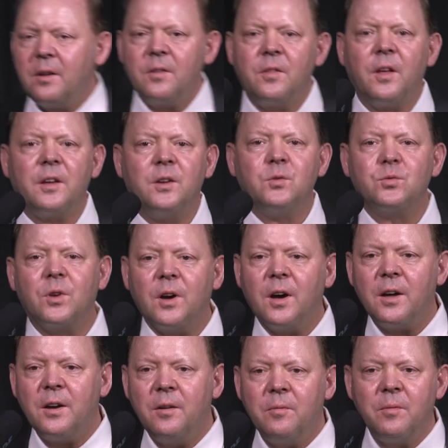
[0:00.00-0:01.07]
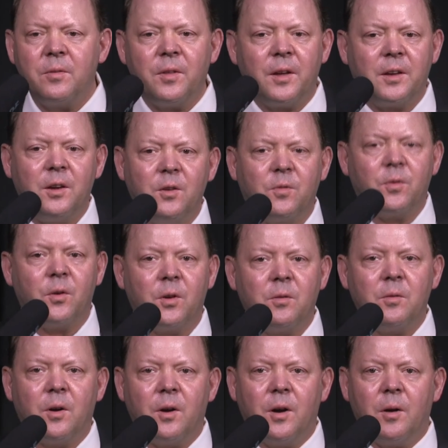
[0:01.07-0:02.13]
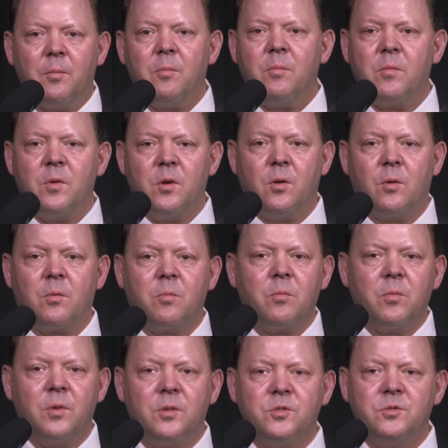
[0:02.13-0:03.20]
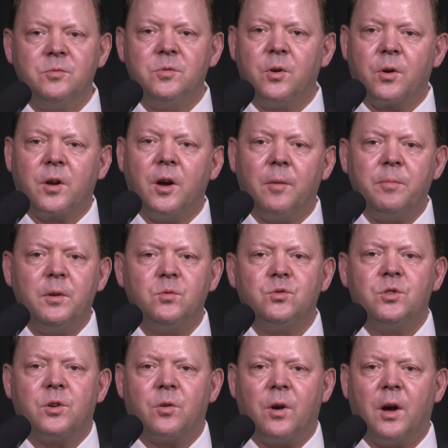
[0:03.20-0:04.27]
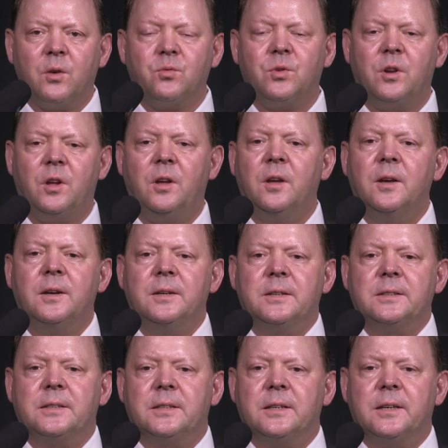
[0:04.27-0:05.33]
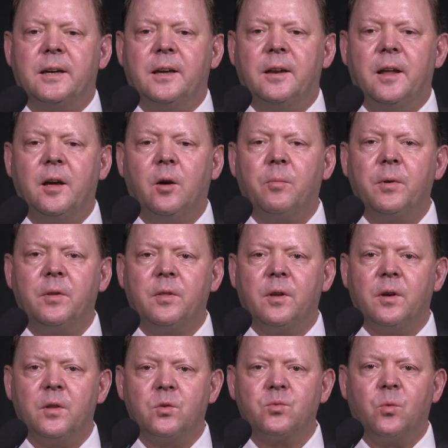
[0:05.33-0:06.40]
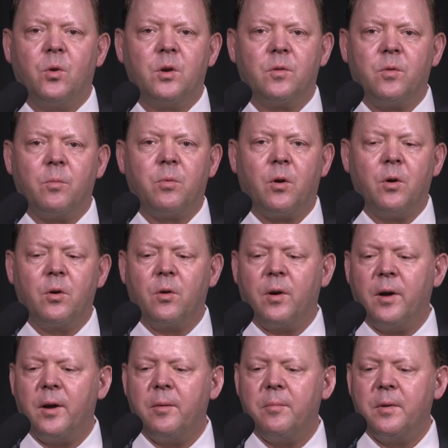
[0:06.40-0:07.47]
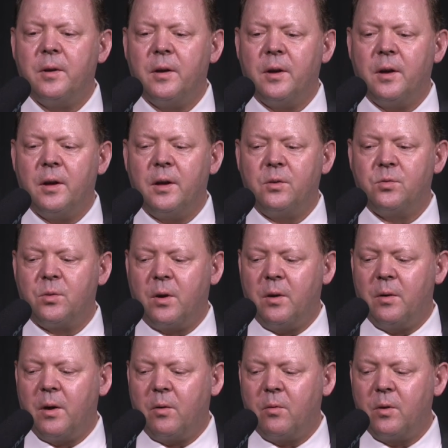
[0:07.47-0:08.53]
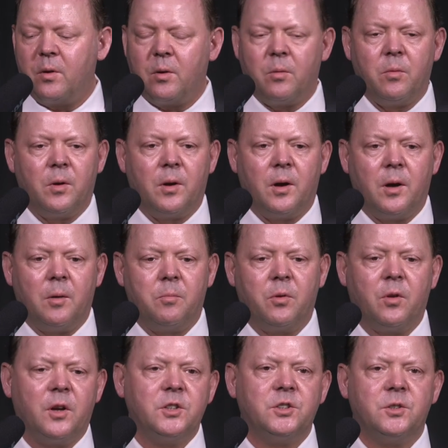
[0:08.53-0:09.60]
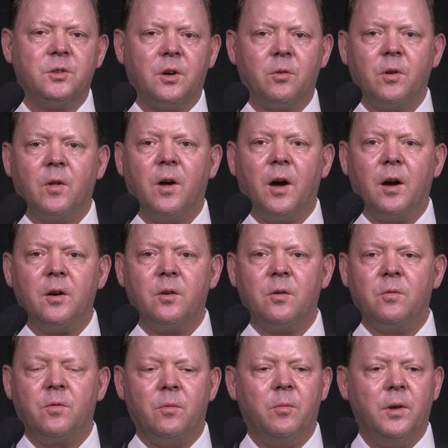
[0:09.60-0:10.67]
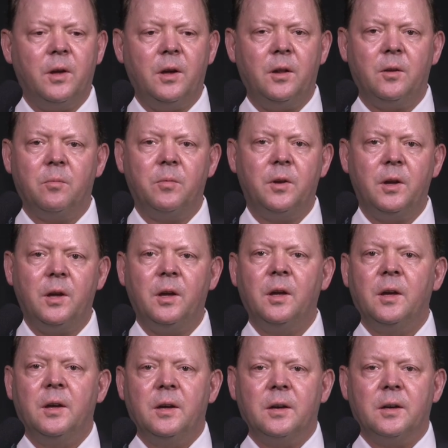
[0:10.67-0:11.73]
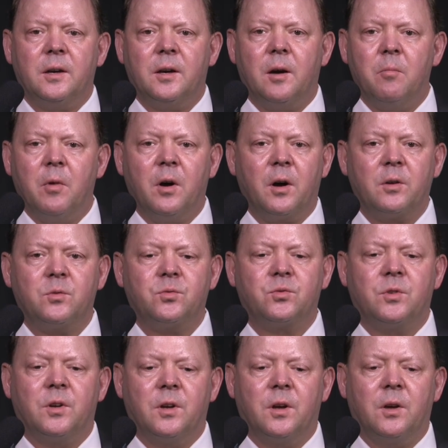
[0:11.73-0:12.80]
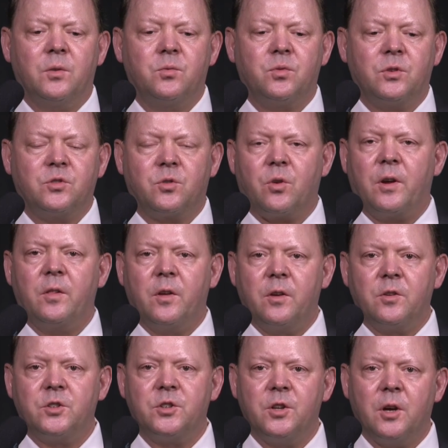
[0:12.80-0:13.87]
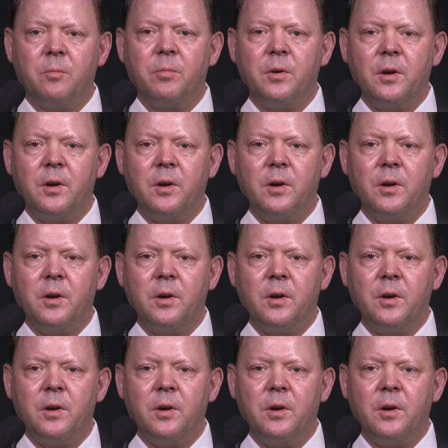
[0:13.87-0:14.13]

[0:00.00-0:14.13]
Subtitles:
Thank you, Scott, and thank you for your company's generosity in helping this wonderful program. It's a real pleasure and a real honor for me to be amongst such great leadership.